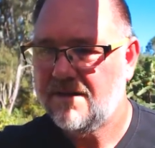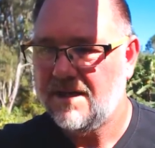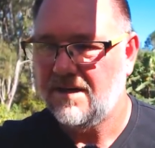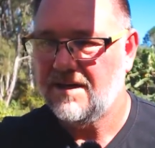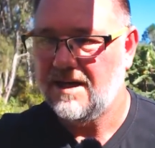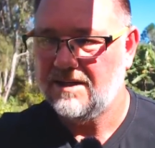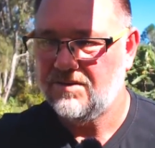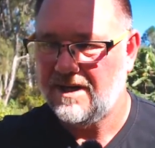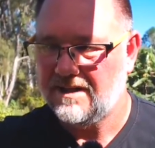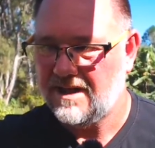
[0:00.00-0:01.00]
And I can't
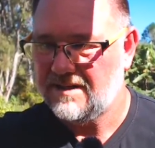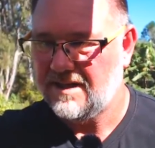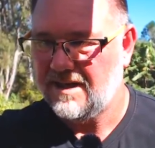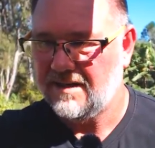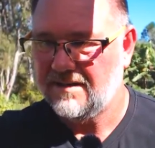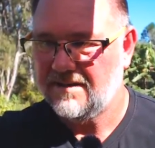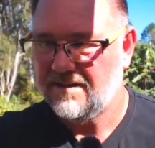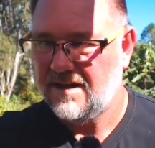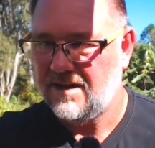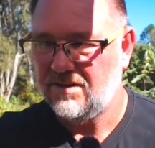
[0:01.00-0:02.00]
drag that down.
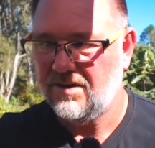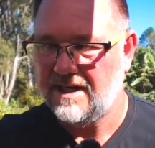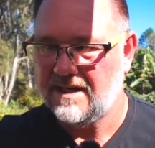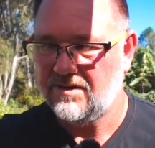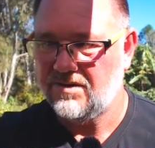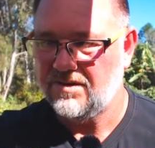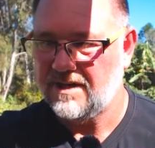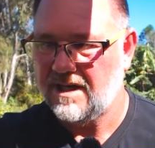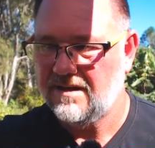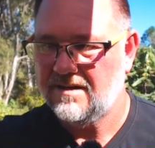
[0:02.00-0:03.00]
I'll learn how to do
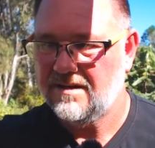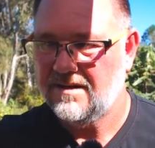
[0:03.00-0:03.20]
that.